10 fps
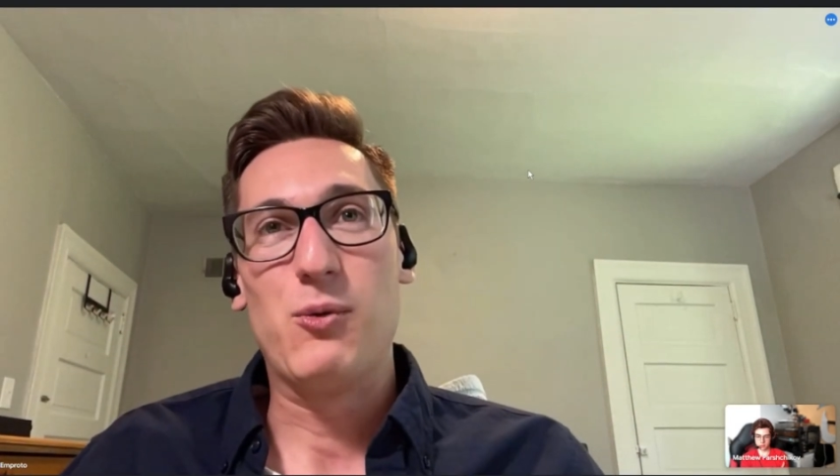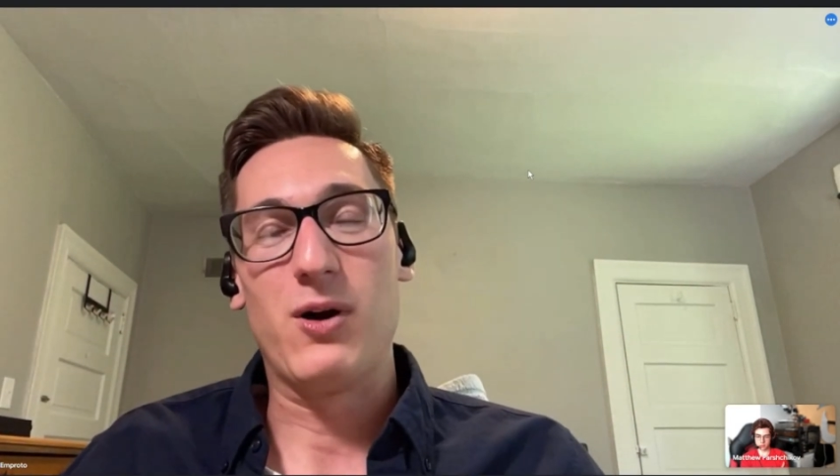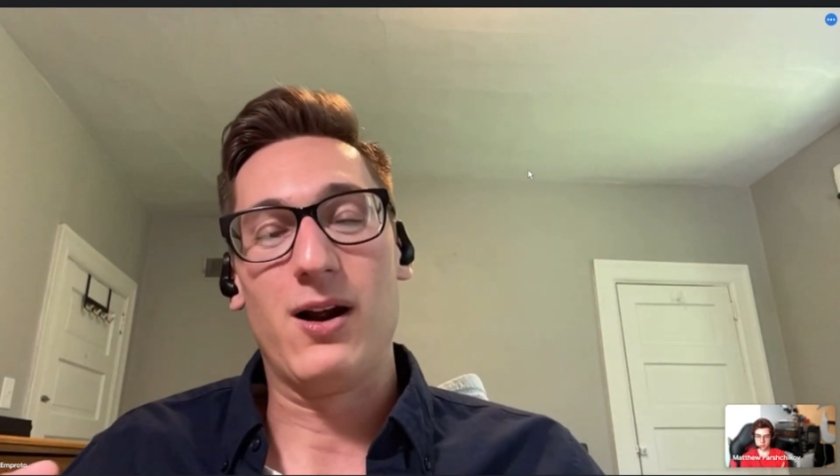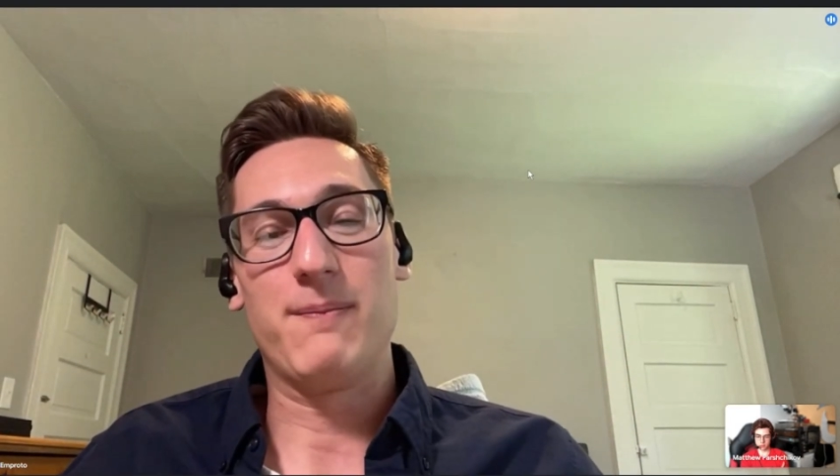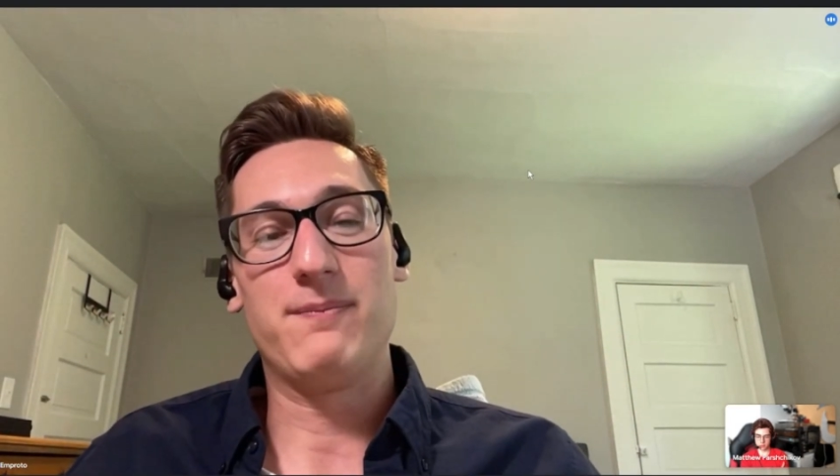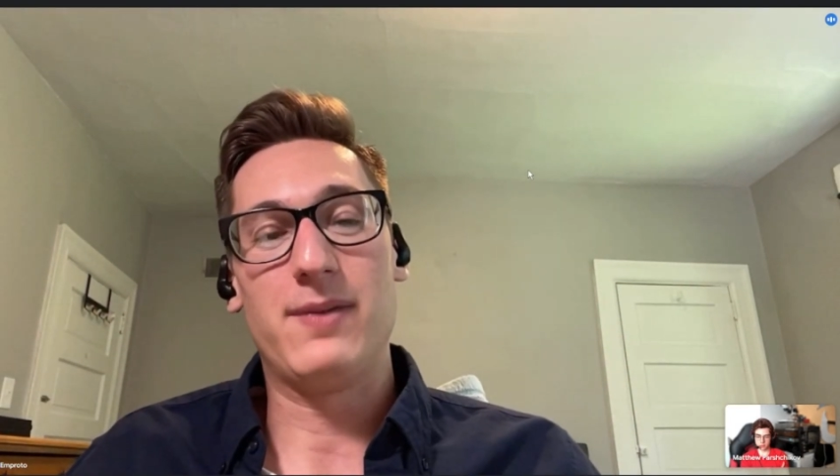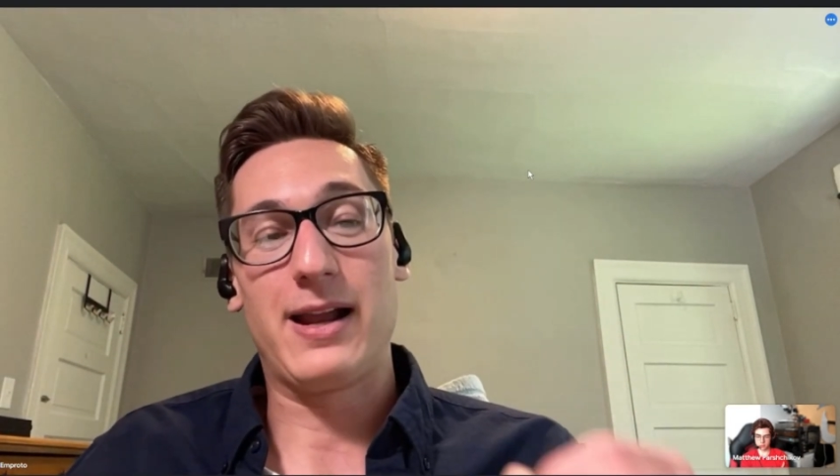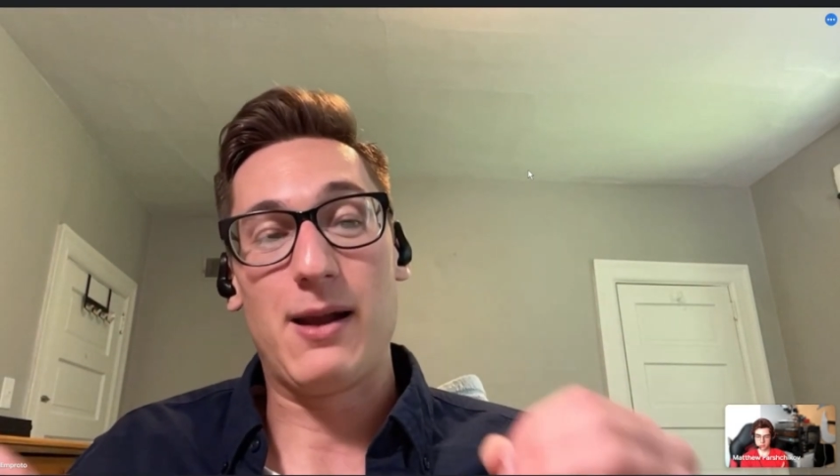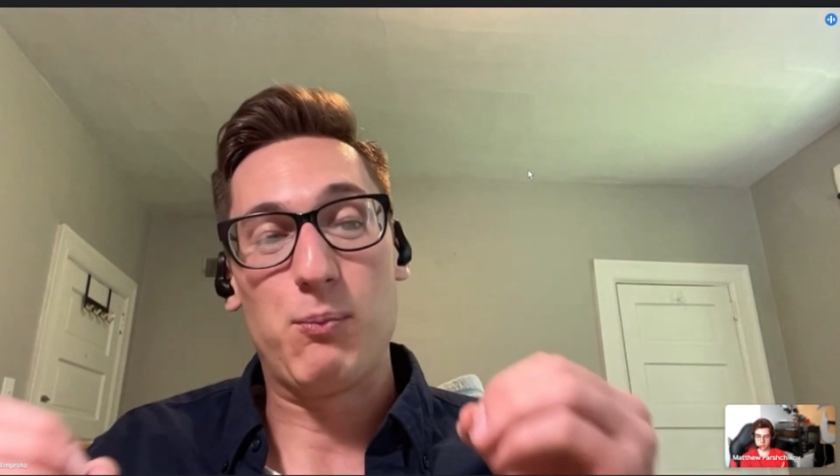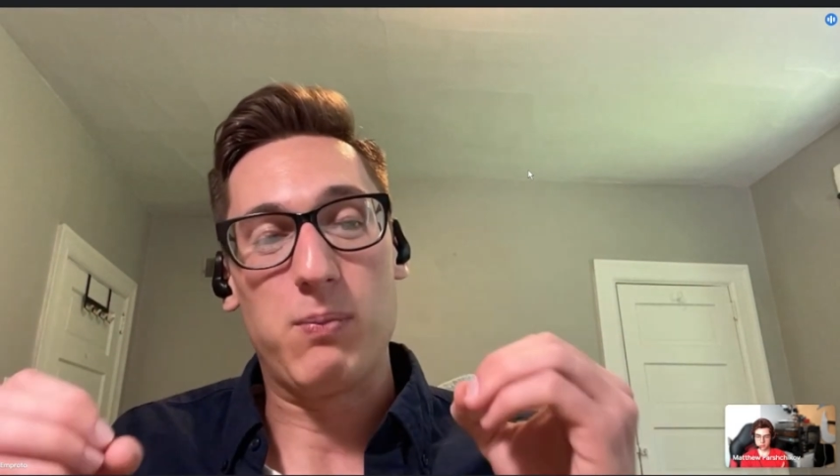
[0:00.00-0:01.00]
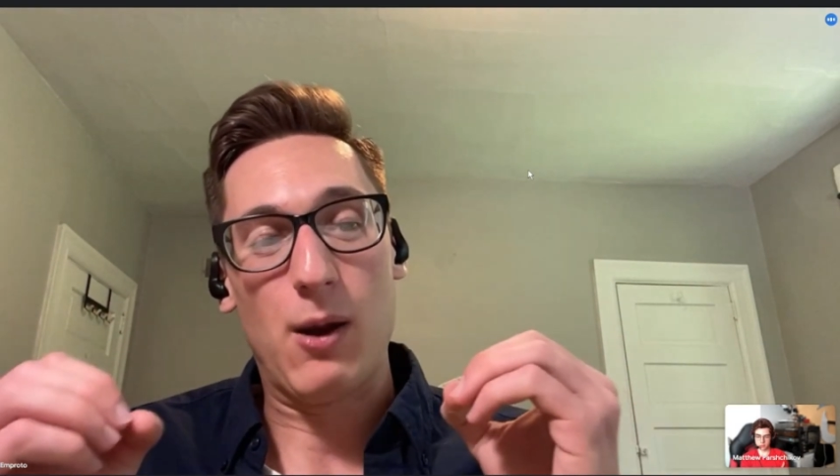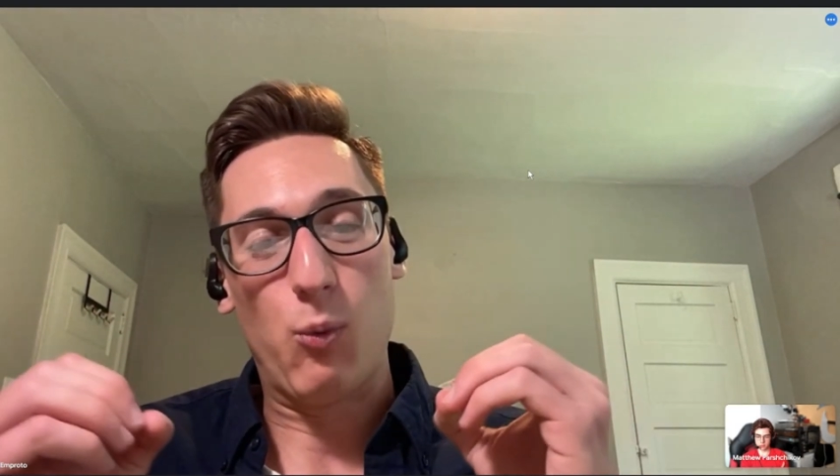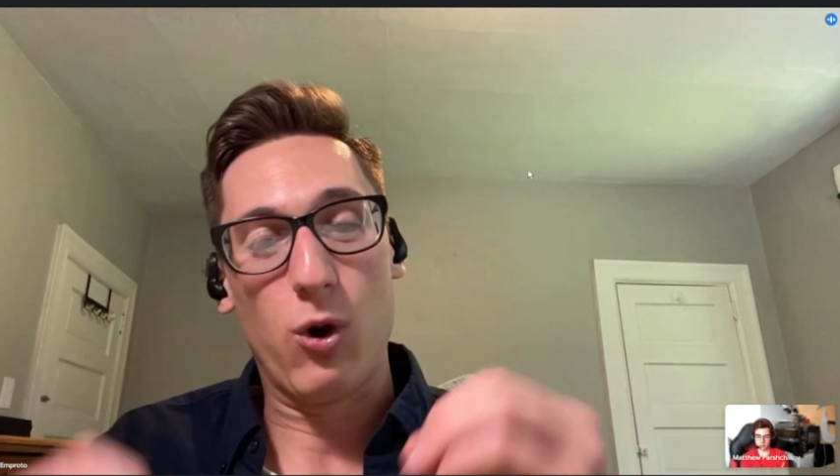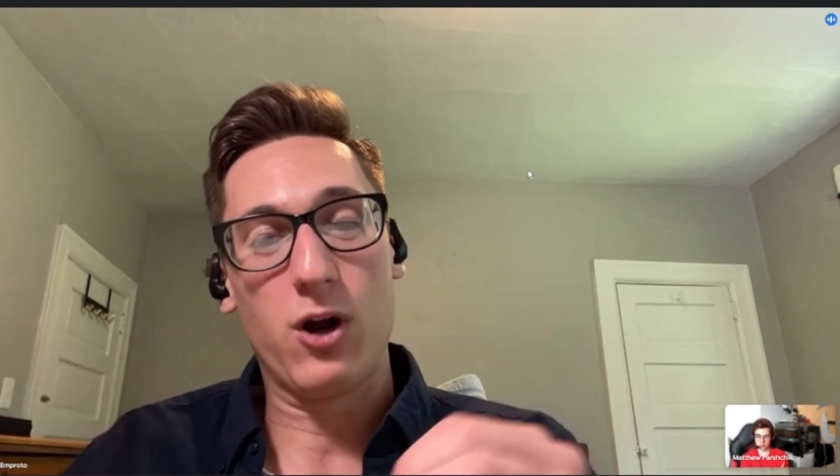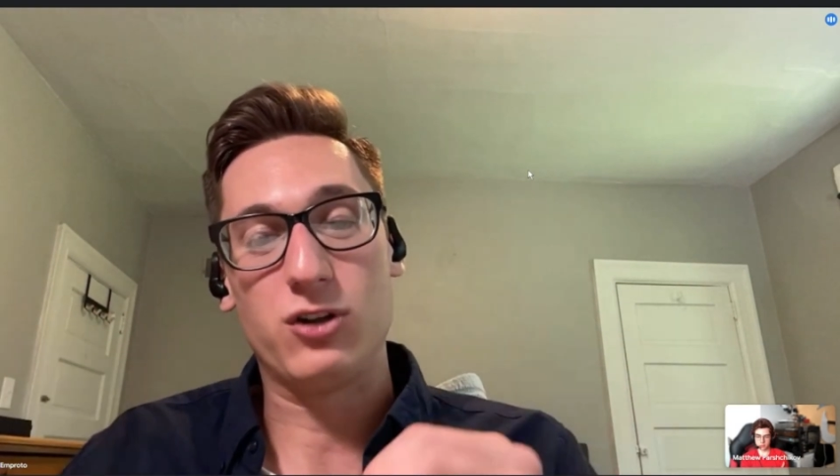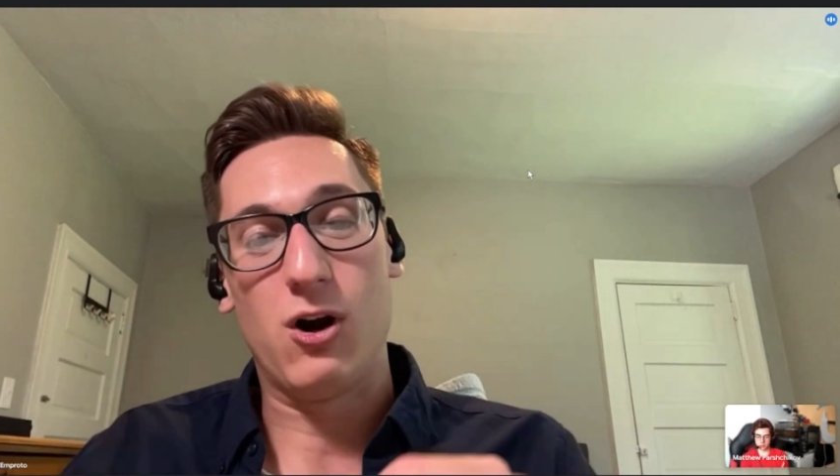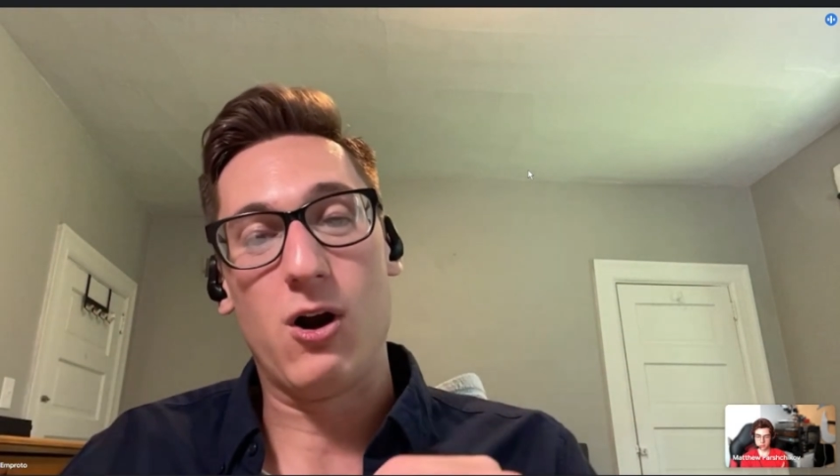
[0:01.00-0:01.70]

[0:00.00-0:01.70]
where like I worked